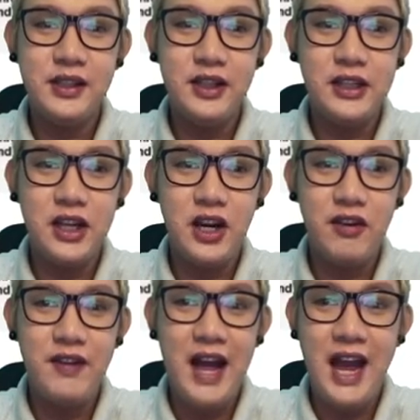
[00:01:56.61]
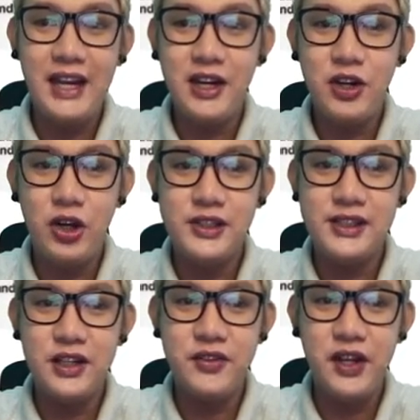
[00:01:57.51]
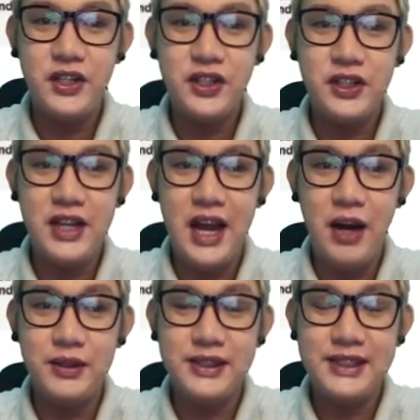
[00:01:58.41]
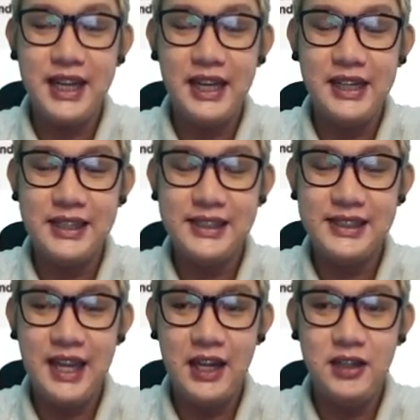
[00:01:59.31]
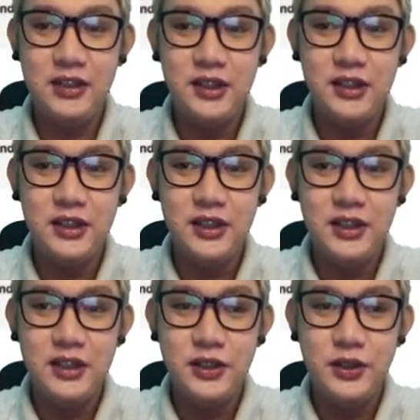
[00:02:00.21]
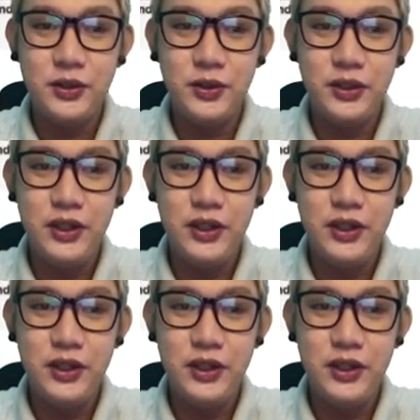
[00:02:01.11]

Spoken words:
that are of higher concentration outside the cell could